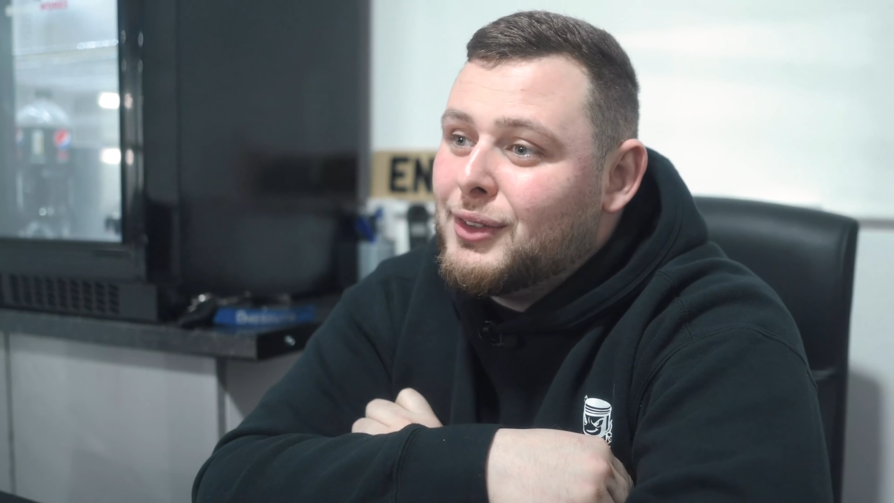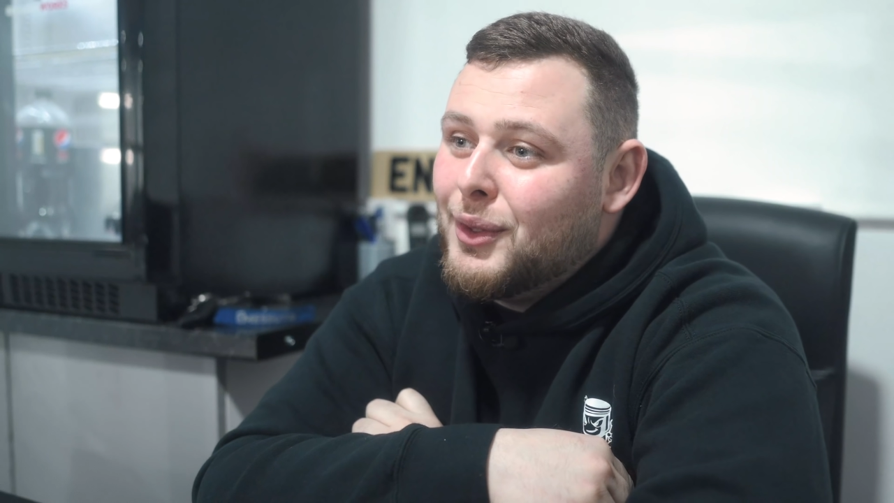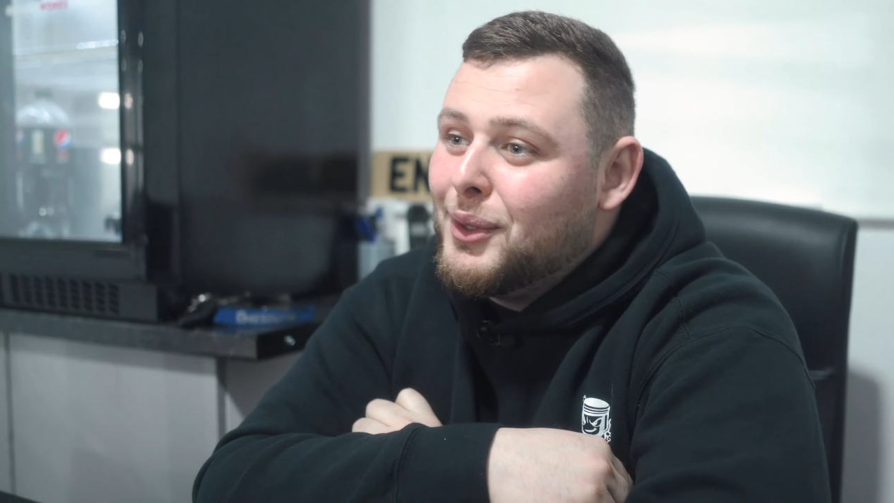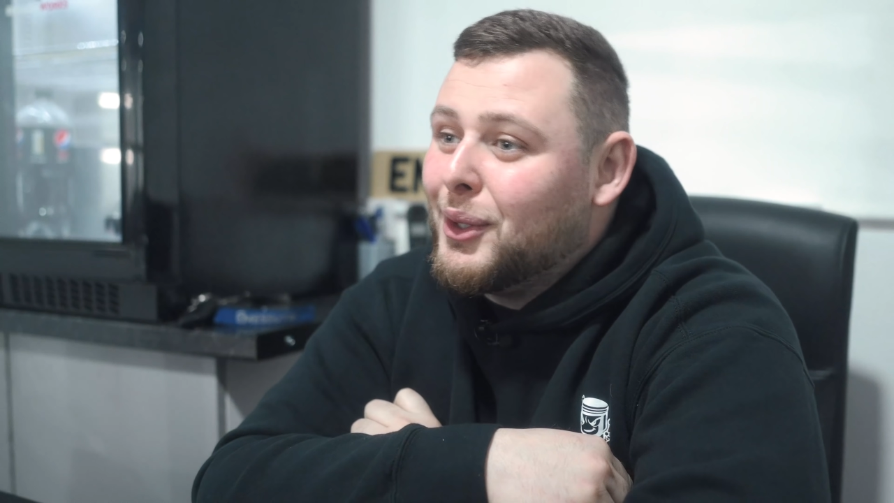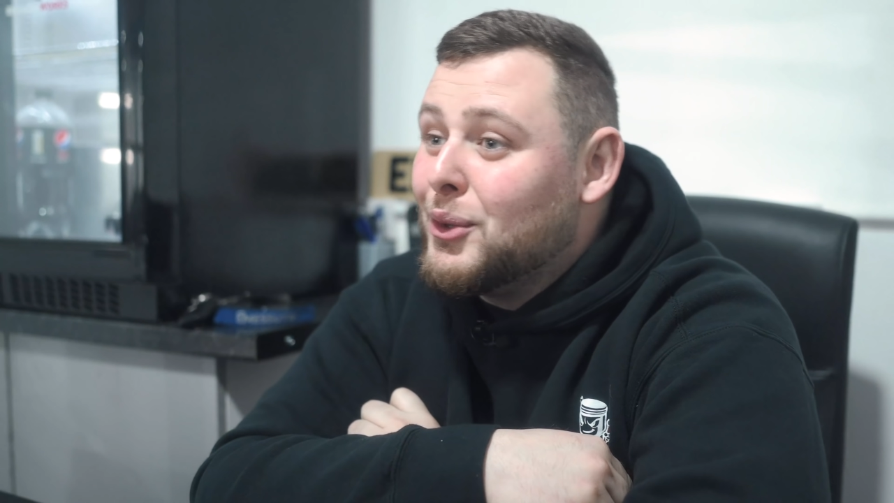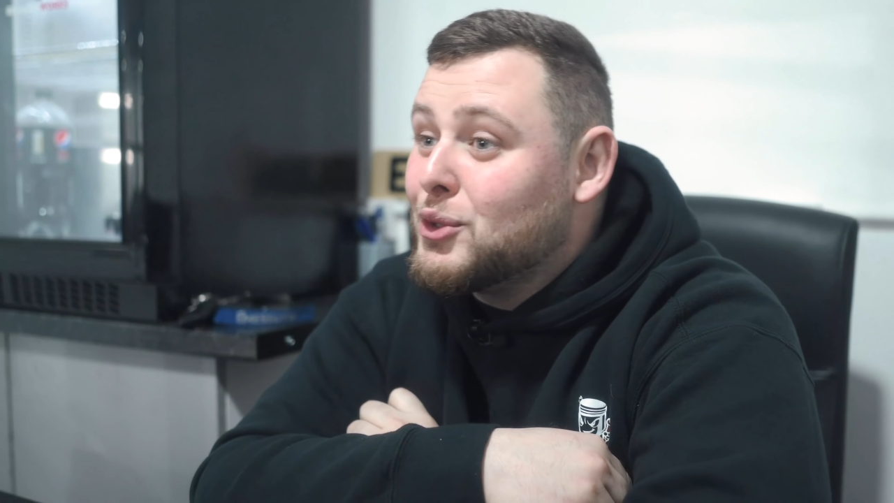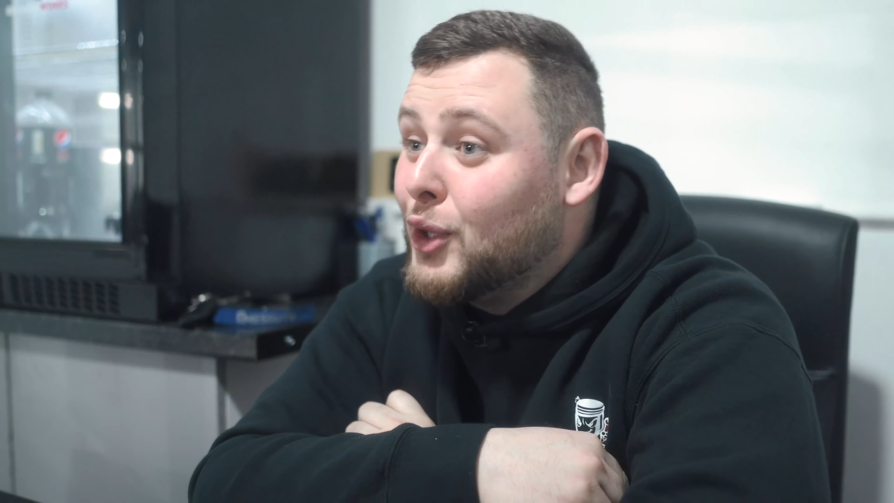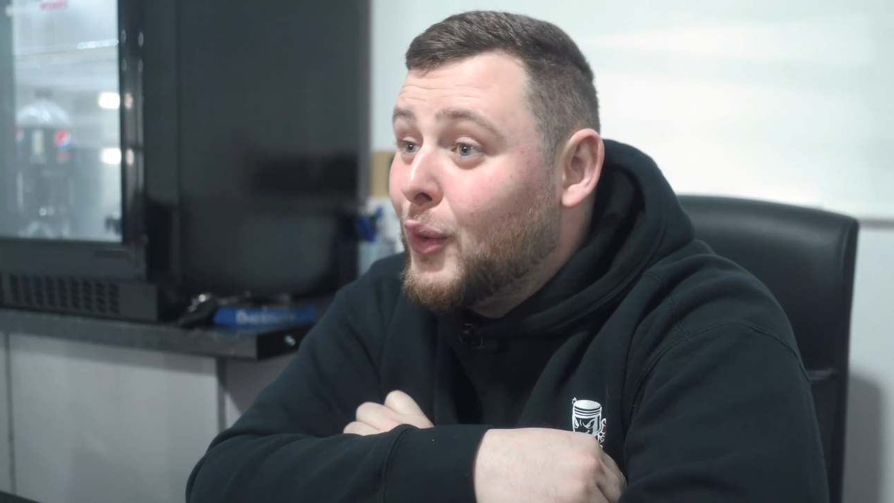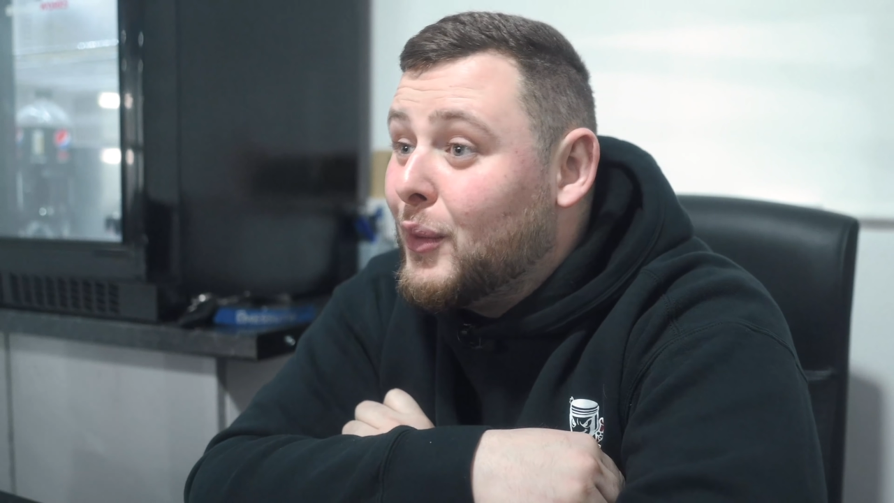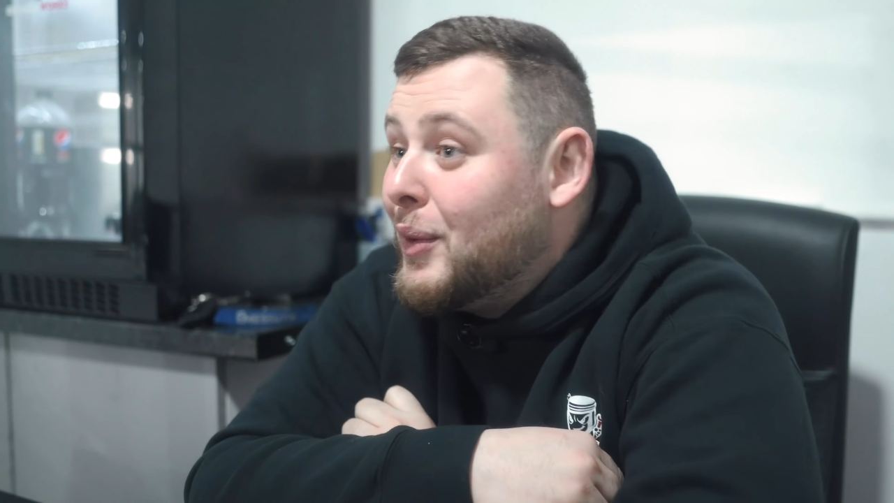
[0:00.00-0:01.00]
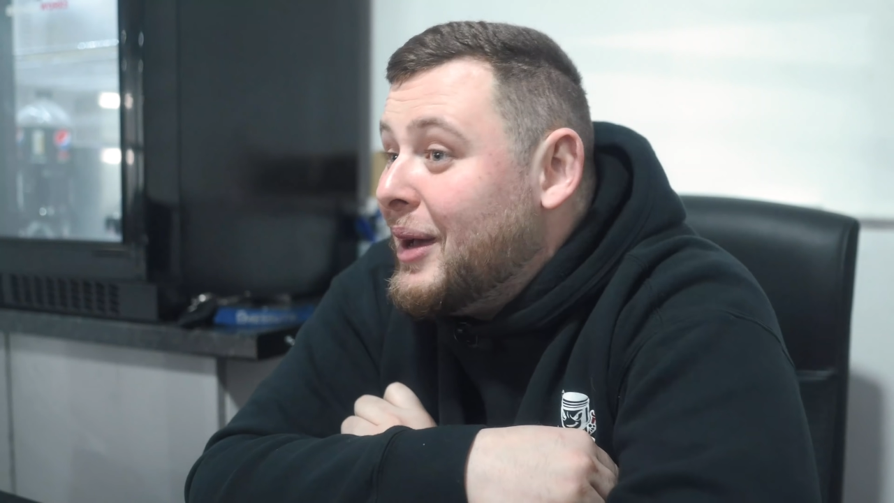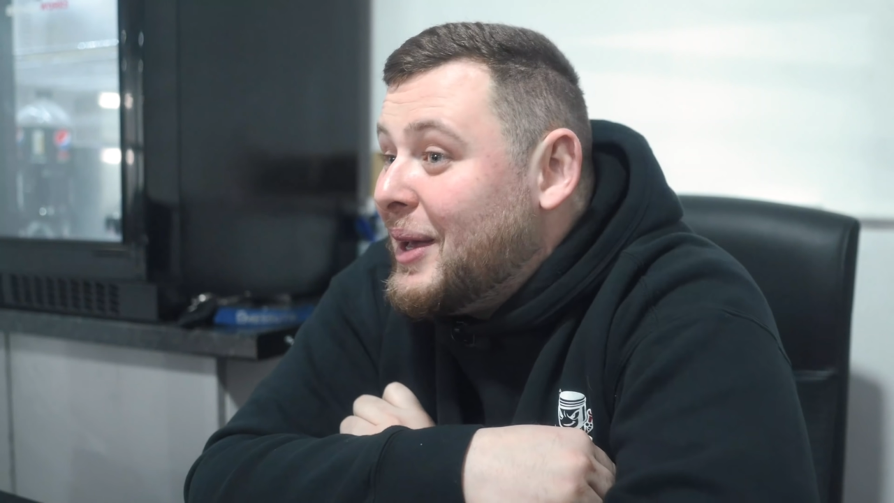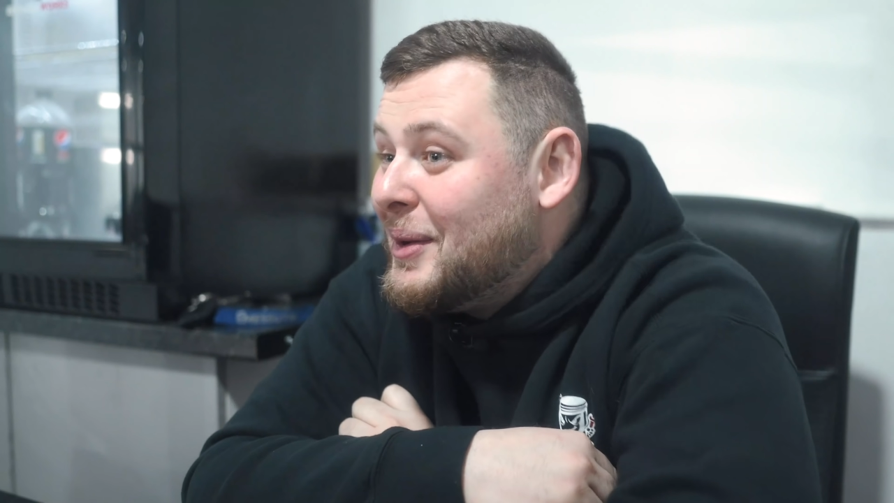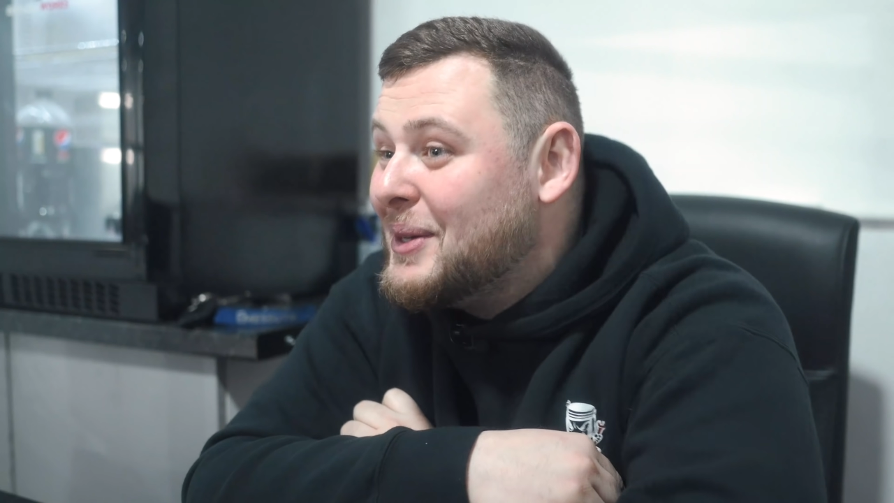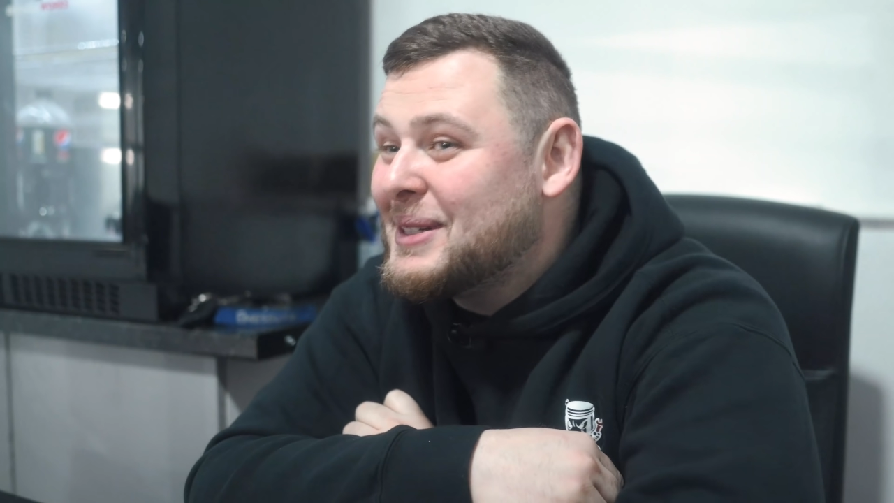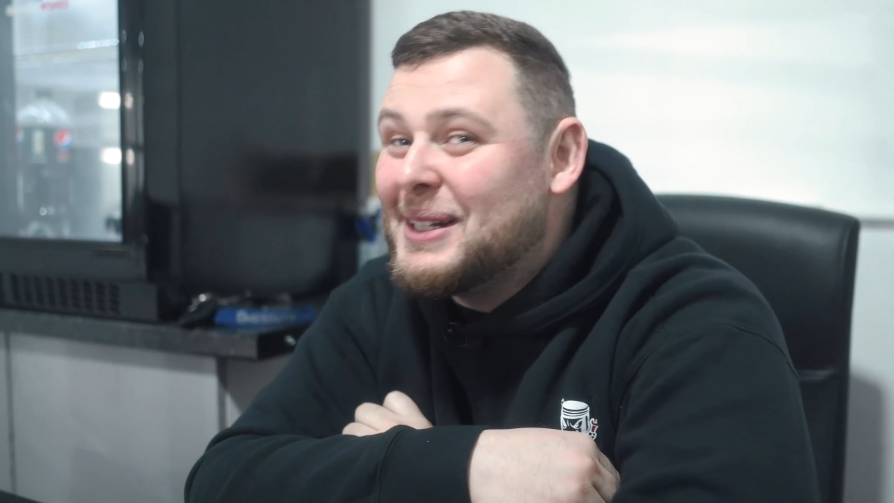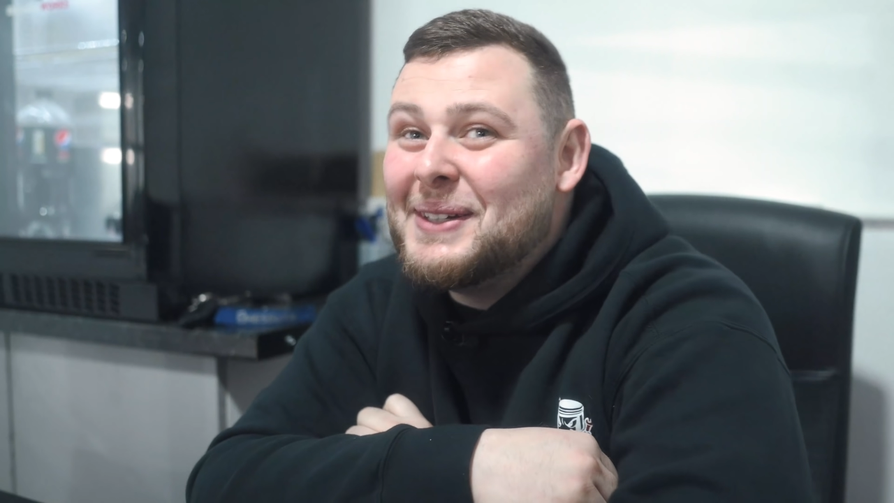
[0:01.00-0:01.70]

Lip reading: They want to go slow, we make them go slow.